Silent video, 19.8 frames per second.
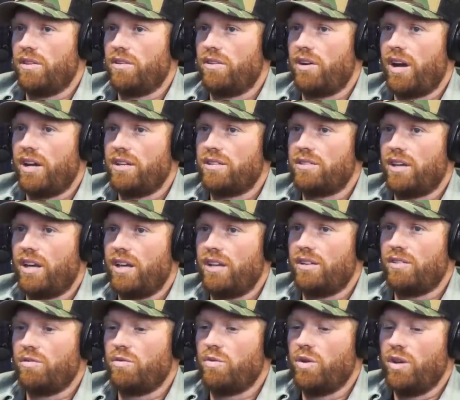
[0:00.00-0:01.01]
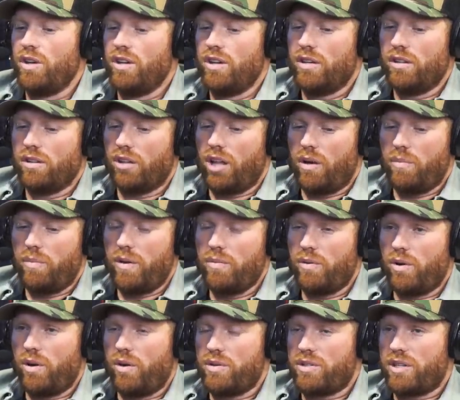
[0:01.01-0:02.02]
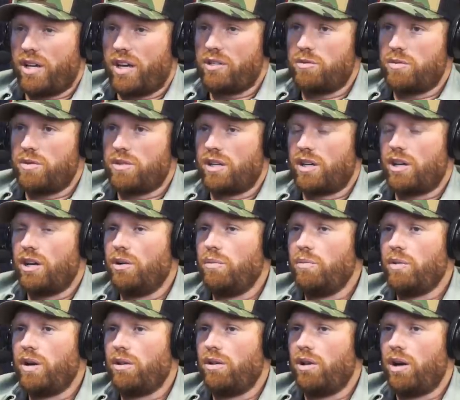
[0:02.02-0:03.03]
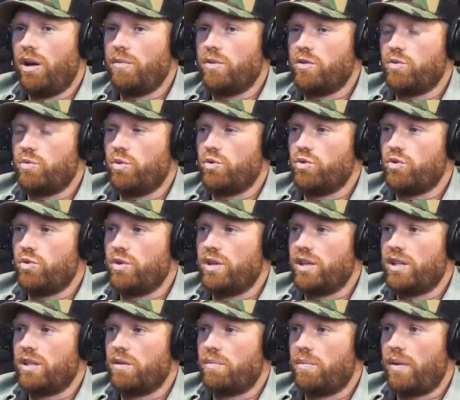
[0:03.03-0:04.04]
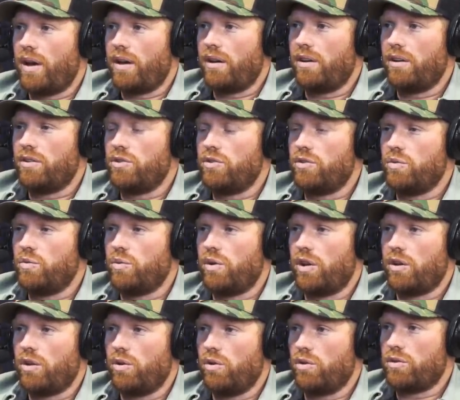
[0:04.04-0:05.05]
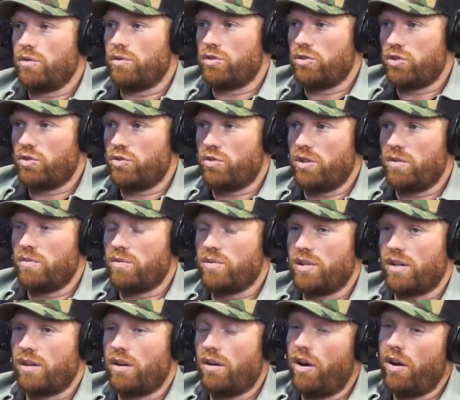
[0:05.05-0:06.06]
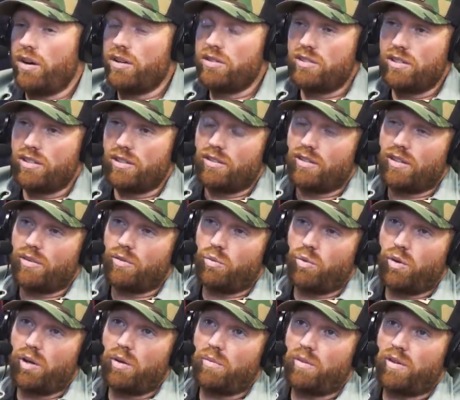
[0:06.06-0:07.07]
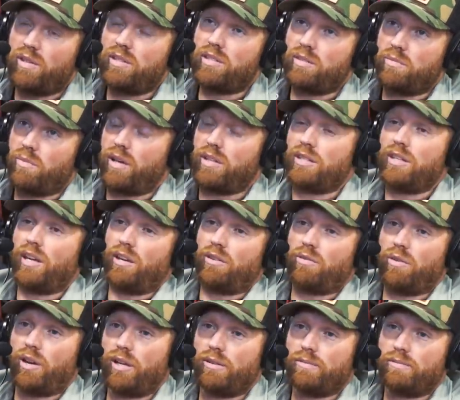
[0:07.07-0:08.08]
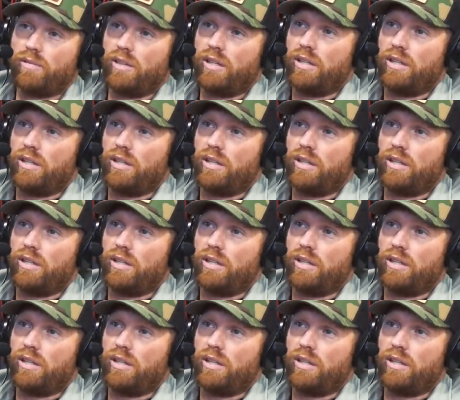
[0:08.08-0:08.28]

and their eyesight. And people always ask me, is like, how come my llamas won't drink in the backcountry when I go to a stream? It's like, honestly, one of, this is my take, right?